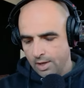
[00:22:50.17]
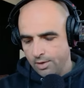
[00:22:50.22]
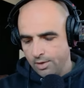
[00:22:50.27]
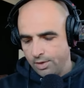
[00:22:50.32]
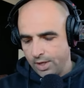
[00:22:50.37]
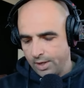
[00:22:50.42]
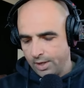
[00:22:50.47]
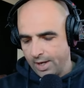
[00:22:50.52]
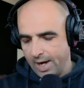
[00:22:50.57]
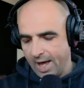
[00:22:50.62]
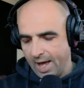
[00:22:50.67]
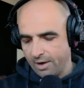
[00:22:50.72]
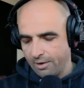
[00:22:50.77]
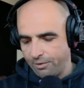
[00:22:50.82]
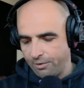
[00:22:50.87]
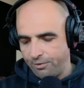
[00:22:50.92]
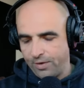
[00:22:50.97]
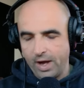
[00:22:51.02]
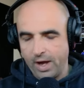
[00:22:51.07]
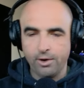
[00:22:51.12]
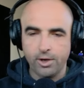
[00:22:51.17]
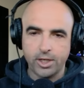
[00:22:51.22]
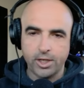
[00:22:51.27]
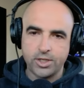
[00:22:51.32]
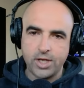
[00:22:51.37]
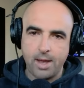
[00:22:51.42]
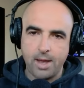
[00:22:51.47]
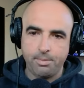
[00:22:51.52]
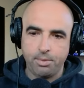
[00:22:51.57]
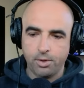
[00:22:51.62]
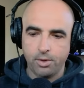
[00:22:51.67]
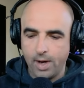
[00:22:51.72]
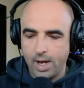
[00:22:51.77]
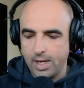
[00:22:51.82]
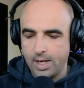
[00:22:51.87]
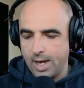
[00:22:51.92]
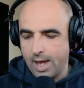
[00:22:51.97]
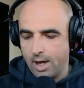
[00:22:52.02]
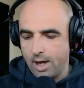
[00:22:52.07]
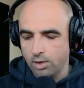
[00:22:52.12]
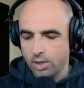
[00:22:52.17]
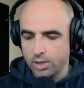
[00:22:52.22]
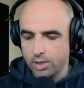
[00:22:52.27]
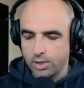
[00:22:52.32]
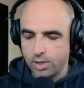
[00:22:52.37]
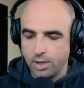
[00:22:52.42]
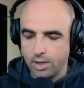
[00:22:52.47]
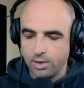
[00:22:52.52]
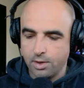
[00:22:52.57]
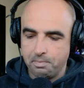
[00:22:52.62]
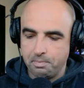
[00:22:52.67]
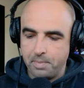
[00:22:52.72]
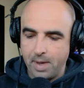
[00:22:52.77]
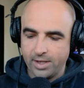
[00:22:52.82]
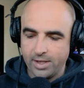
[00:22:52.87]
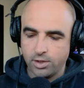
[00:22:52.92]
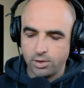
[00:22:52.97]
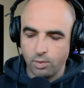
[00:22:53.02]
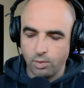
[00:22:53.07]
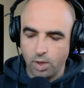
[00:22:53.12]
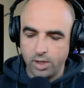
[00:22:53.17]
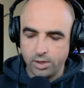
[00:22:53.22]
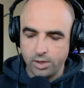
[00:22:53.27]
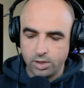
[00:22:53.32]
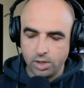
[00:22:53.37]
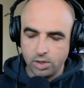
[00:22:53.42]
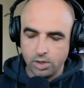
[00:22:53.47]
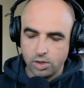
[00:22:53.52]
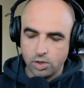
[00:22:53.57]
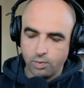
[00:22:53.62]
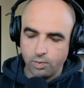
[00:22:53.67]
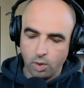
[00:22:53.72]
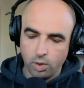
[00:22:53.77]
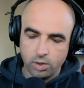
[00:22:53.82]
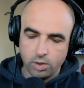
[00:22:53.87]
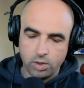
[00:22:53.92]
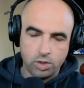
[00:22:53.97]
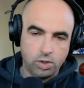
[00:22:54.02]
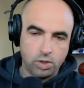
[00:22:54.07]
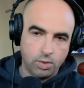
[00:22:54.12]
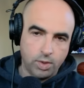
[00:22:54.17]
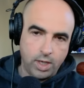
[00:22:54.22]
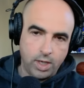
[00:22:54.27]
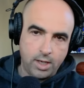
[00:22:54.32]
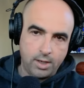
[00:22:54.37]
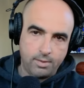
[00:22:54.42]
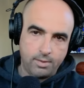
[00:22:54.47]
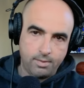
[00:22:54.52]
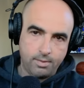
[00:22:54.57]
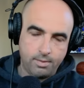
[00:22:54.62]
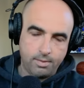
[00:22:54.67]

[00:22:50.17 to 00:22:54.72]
They're not a fair example right now because they're the best ones in sports doing it.